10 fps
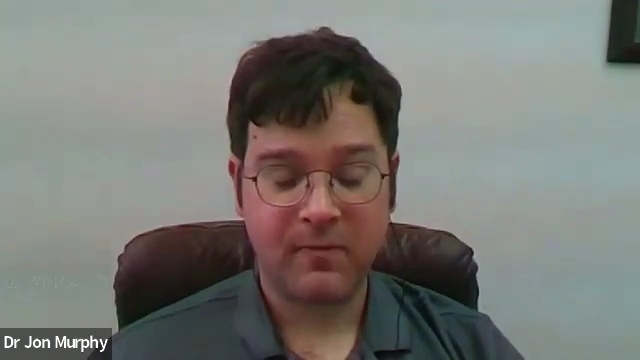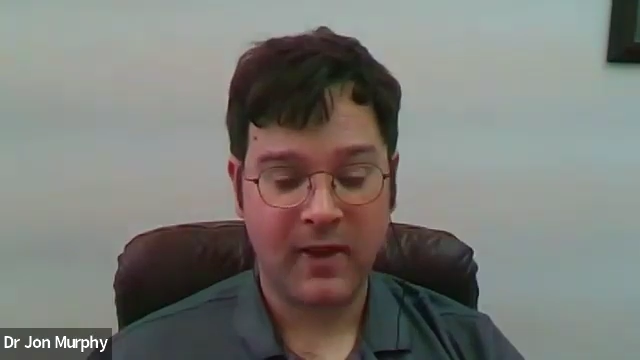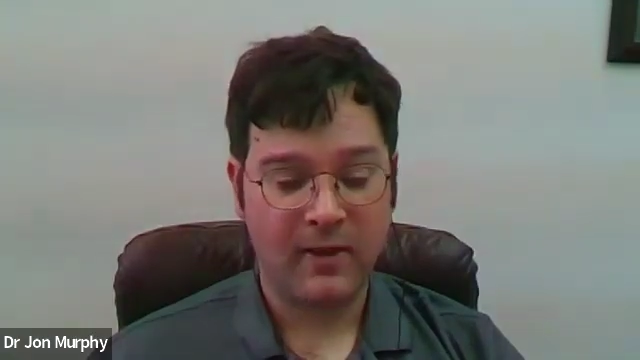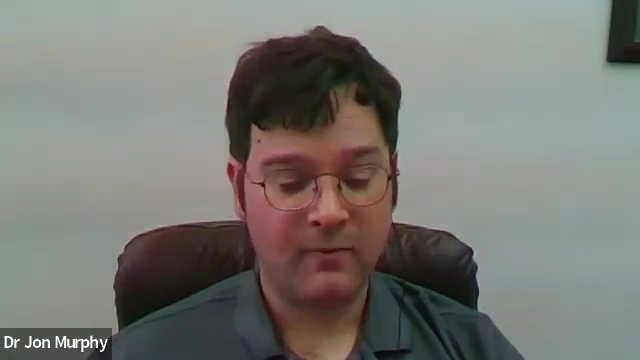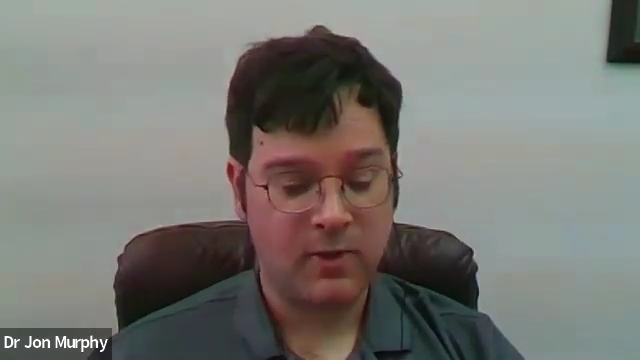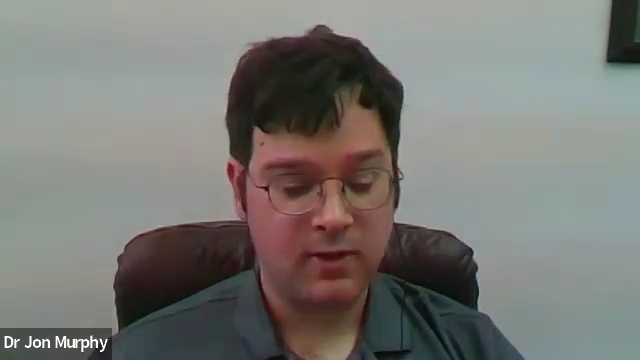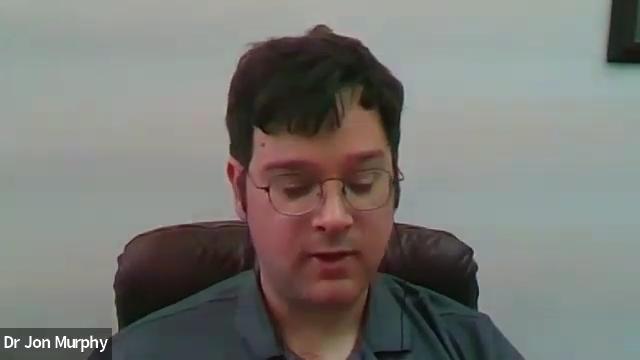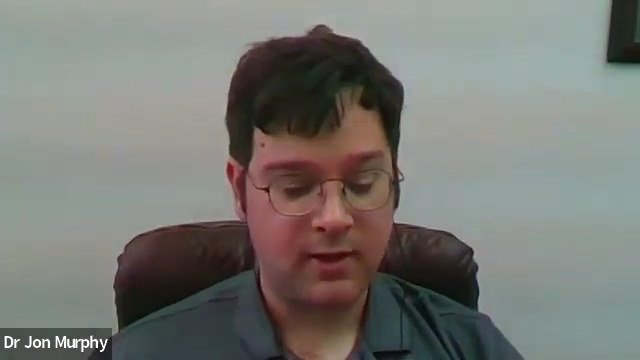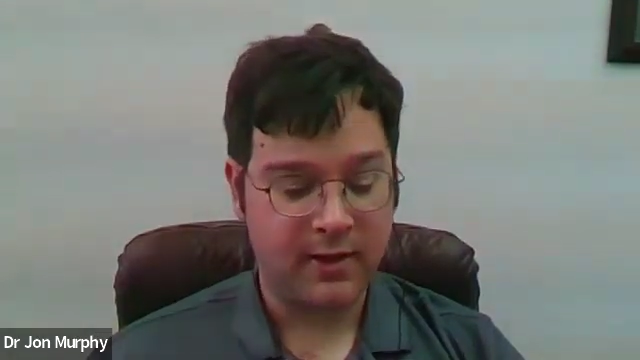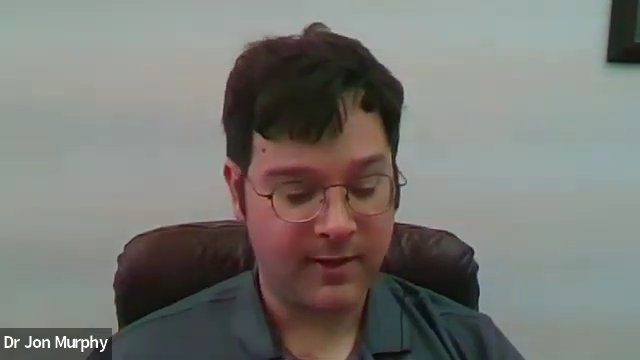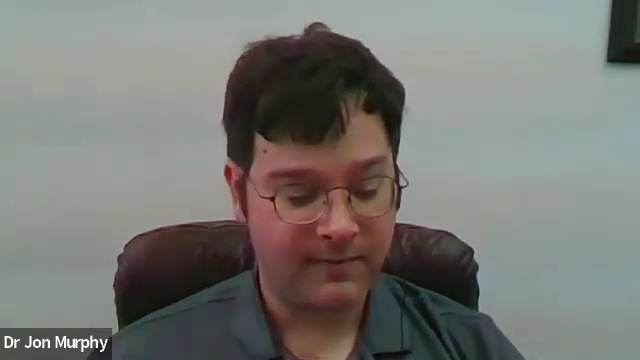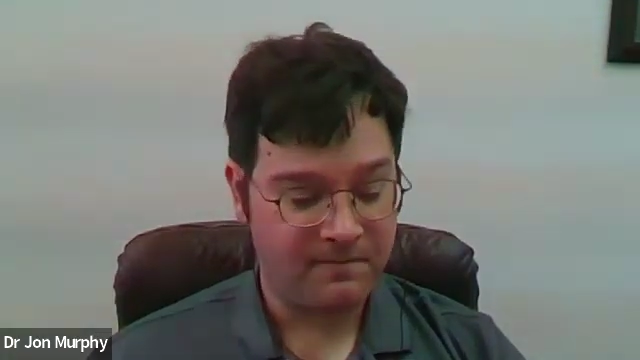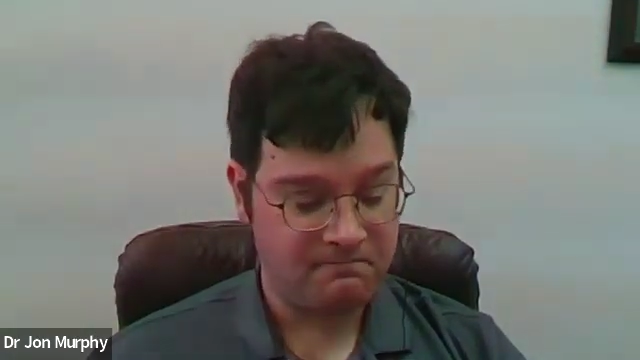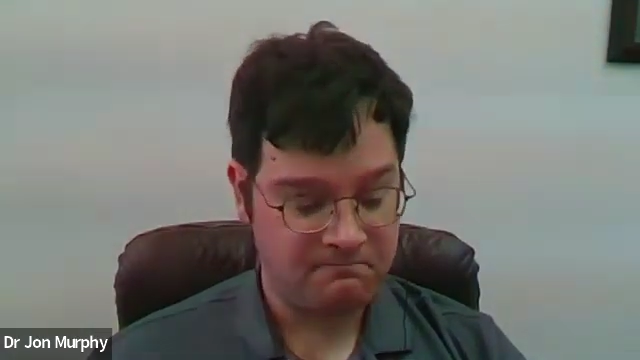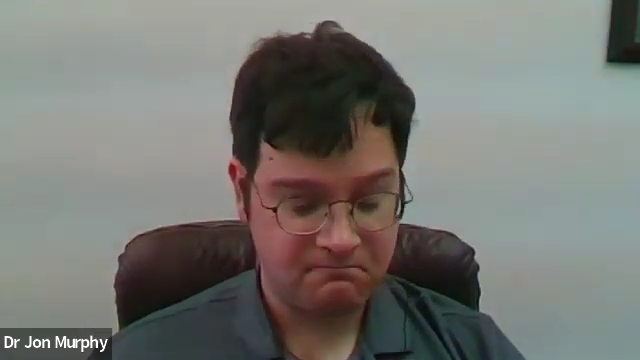then we'll
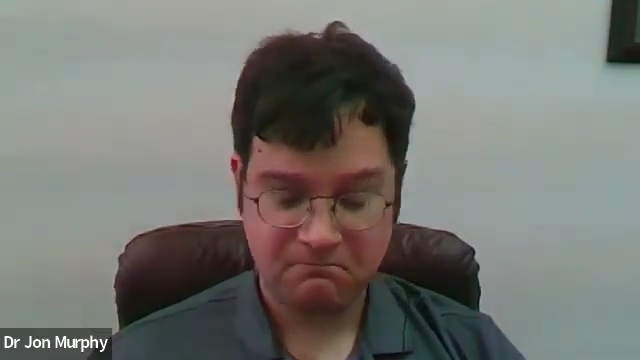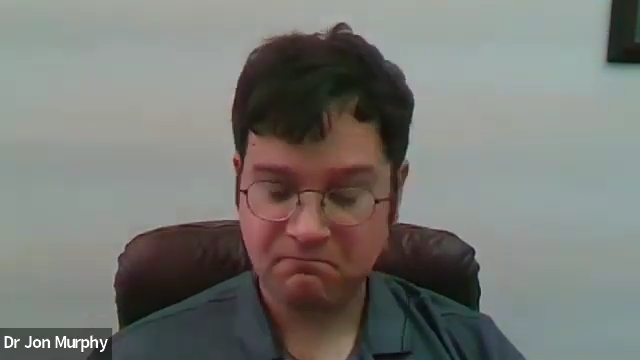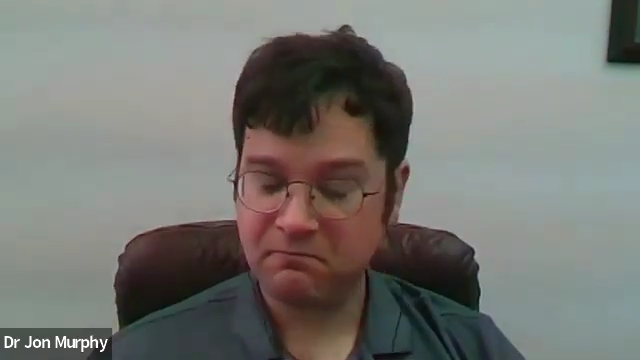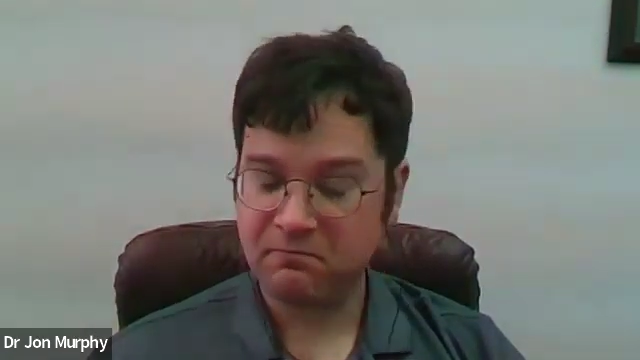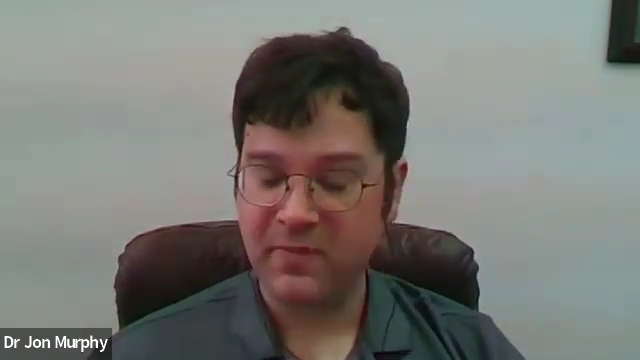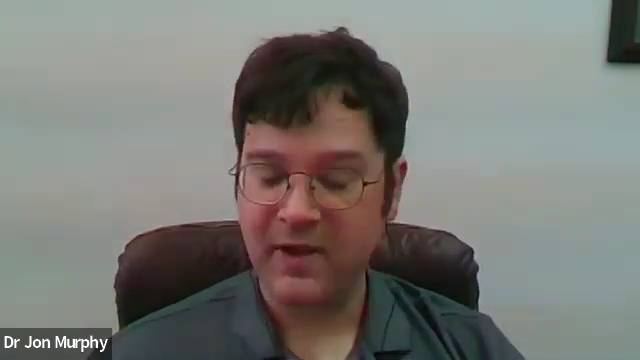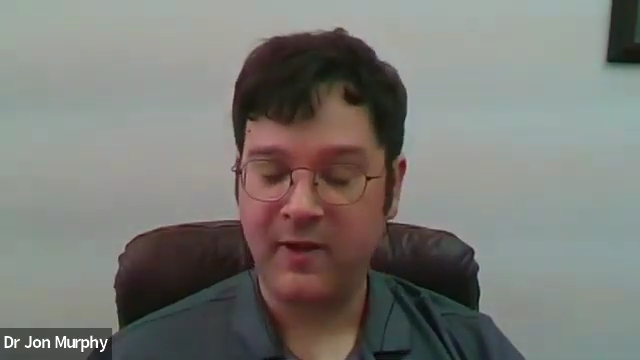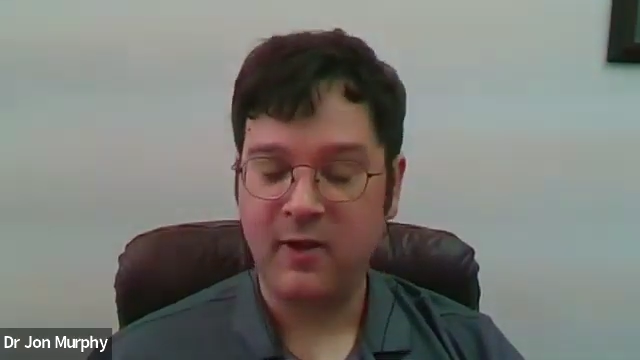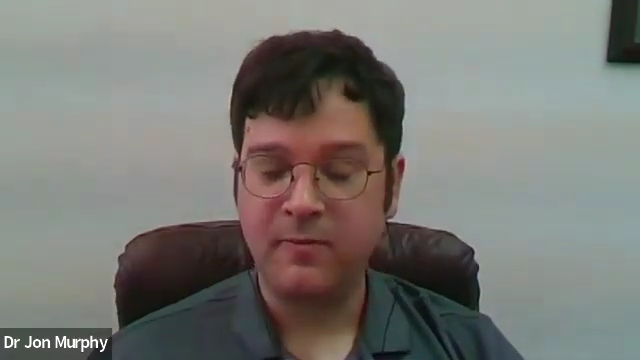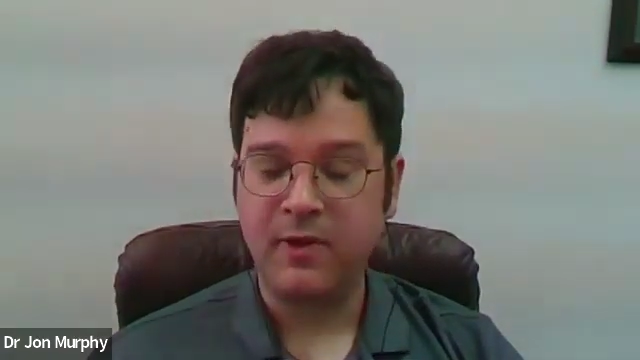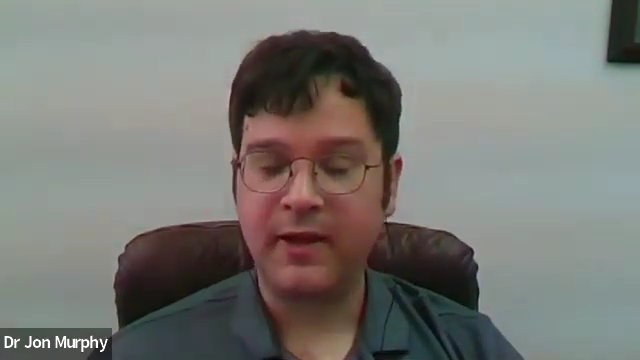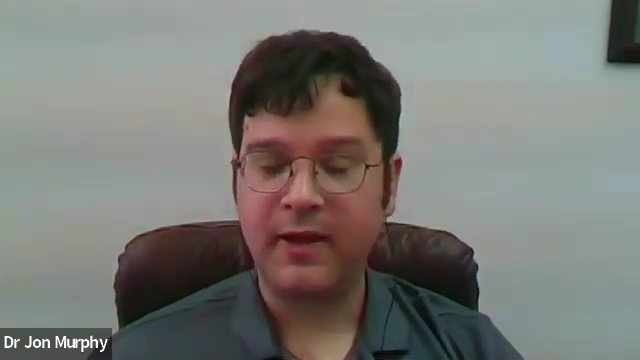be available